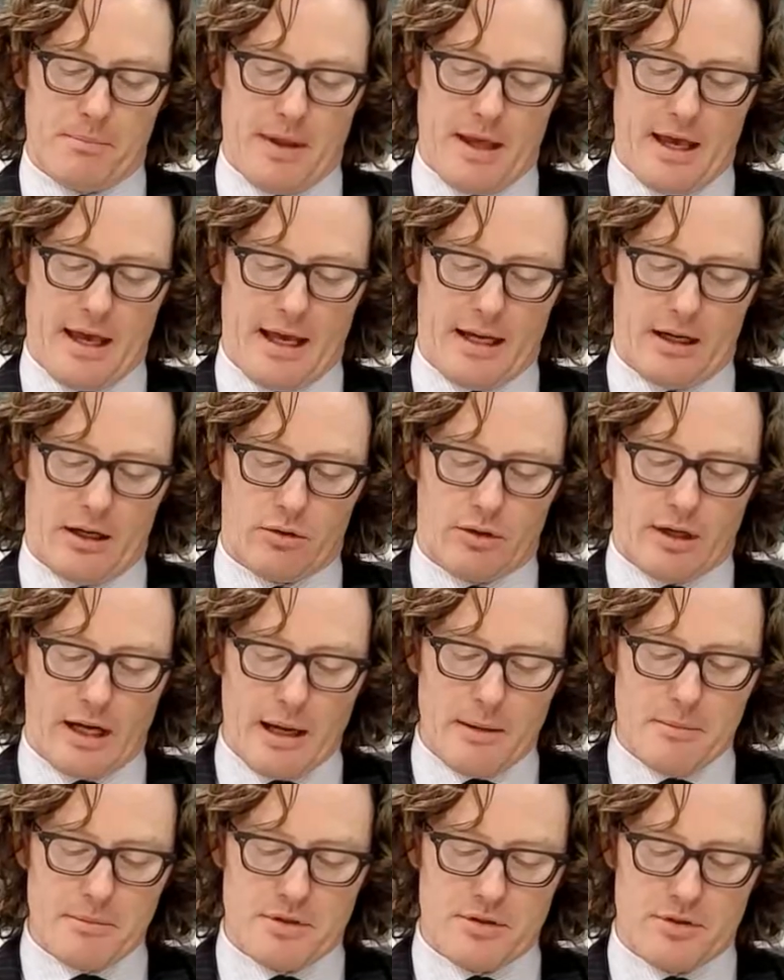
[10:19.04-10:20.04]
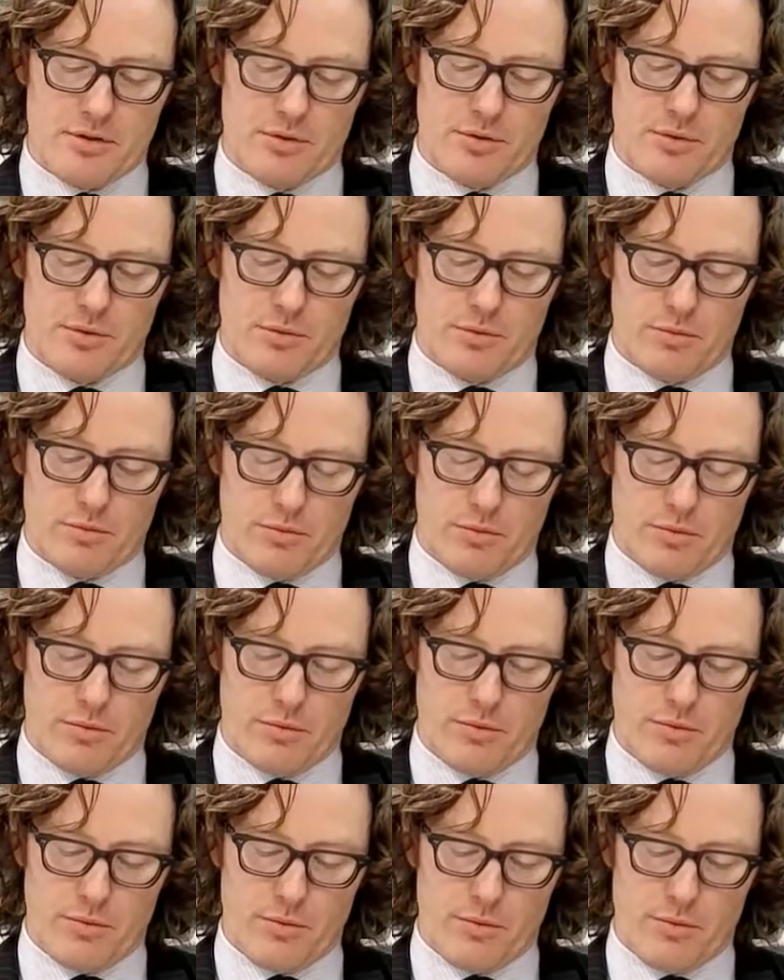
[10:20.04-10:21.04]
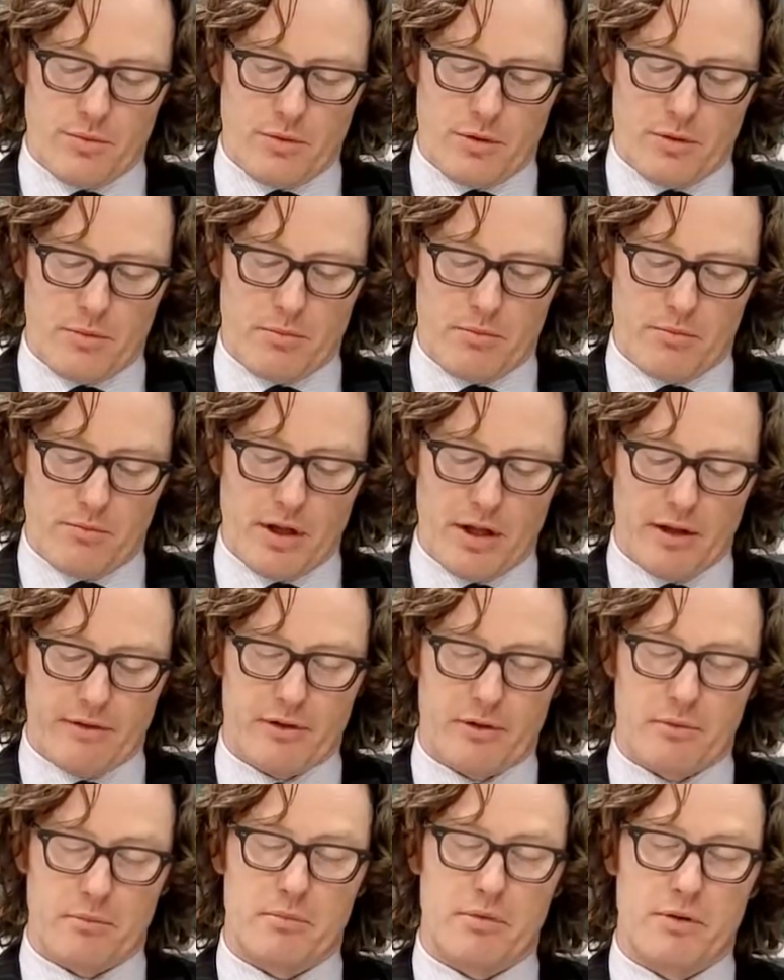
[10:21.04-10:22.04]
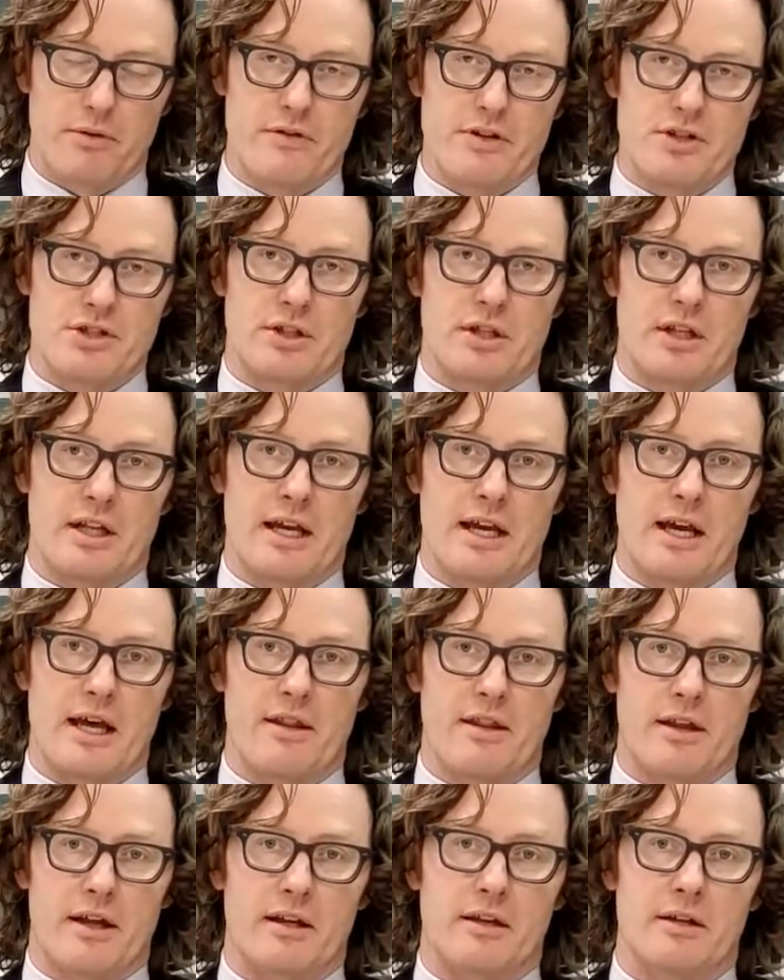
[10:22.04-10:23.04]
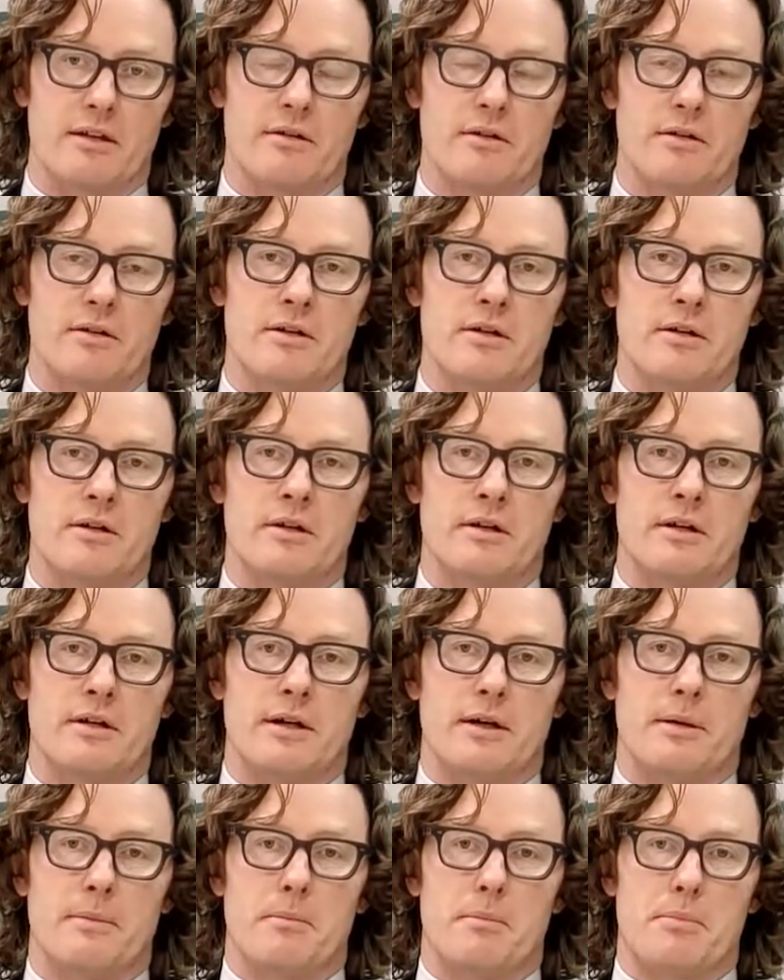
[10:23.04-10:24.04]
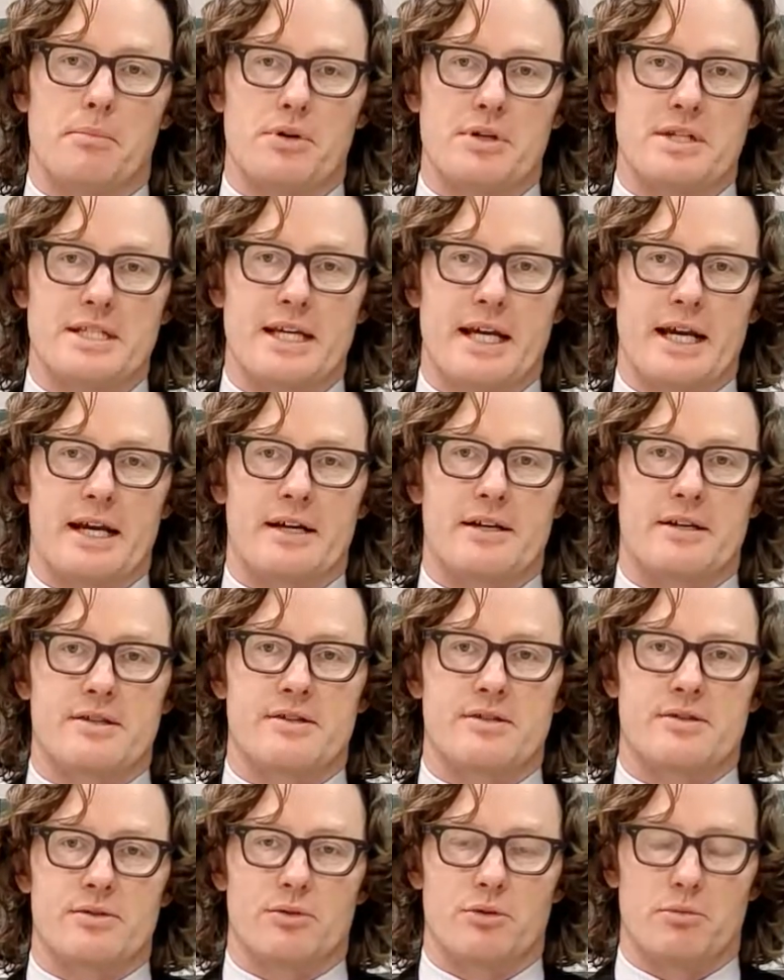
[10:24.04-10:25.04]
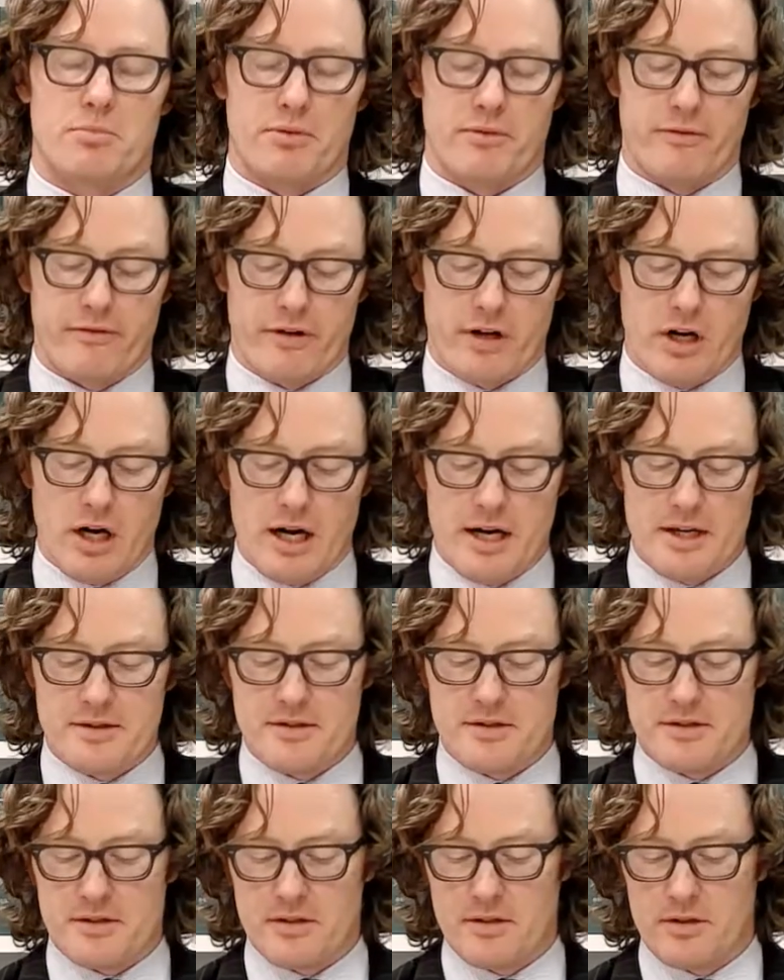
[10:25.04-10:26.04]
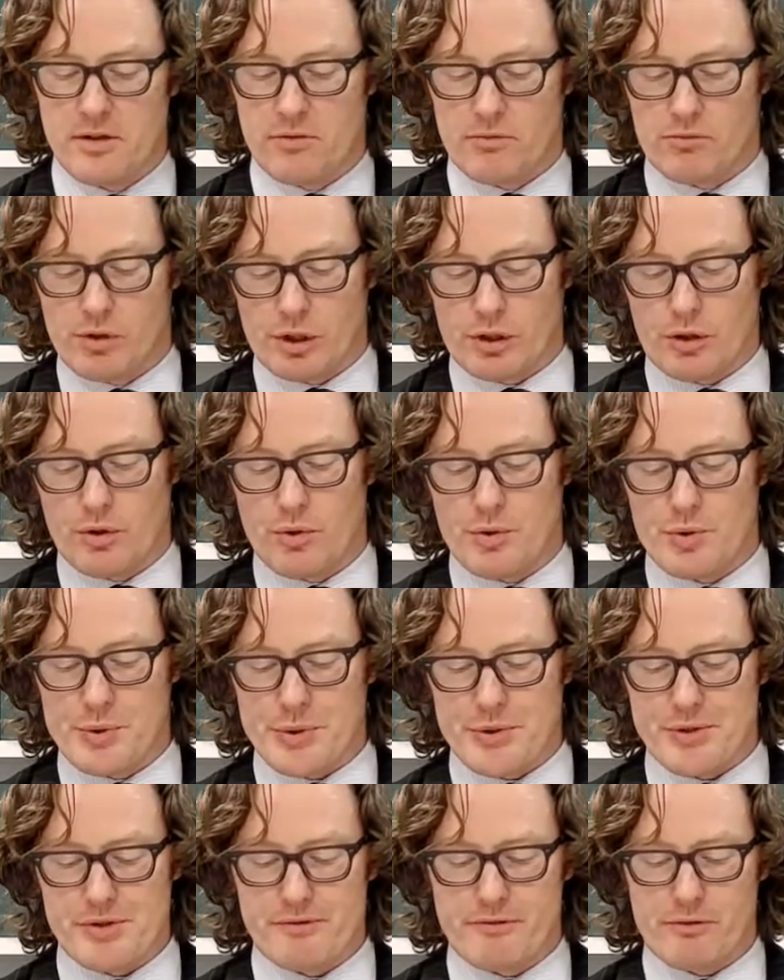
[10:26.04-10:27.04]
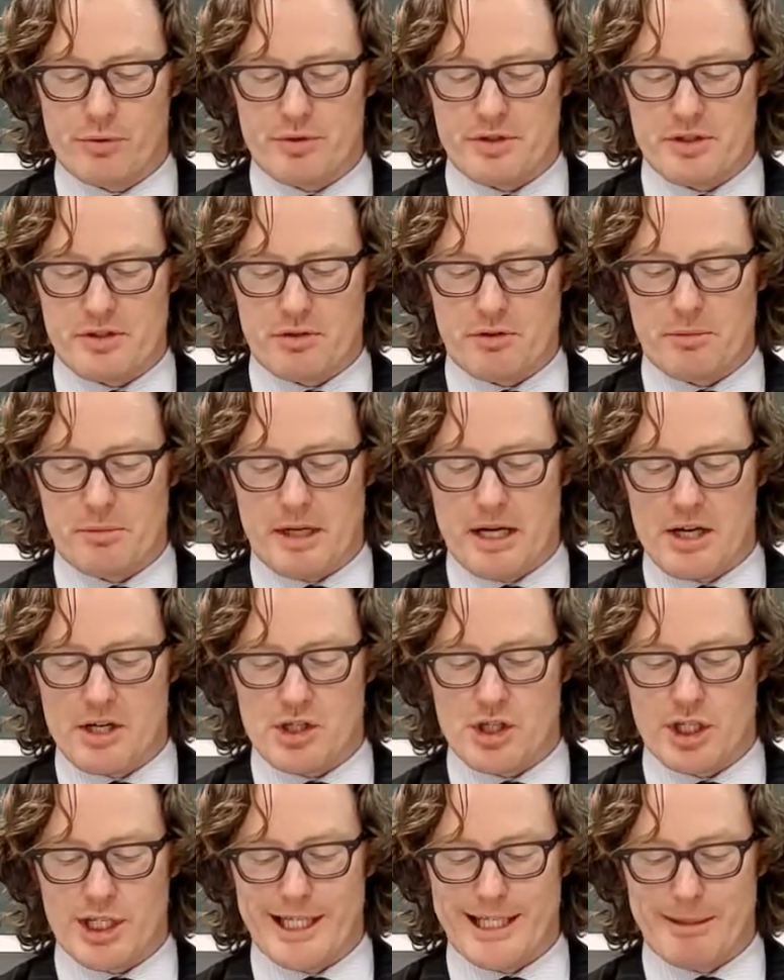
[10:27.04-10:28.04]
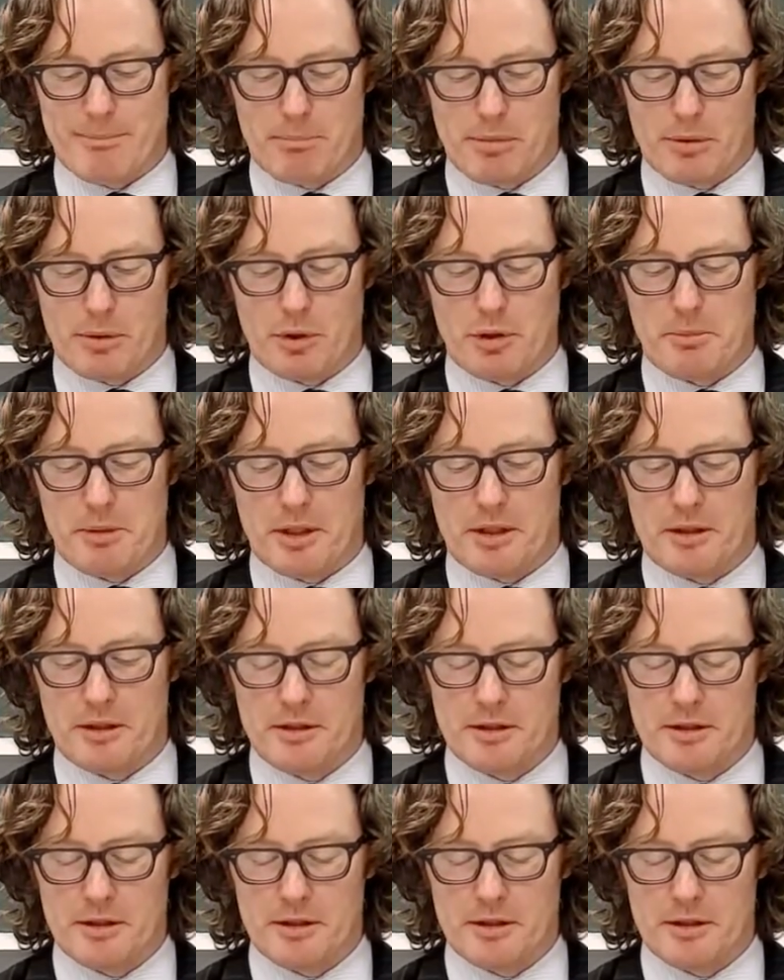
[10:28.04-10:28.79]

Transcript: And I'll come to the relevant provision there that protects or provides recourse for discrimination in employment,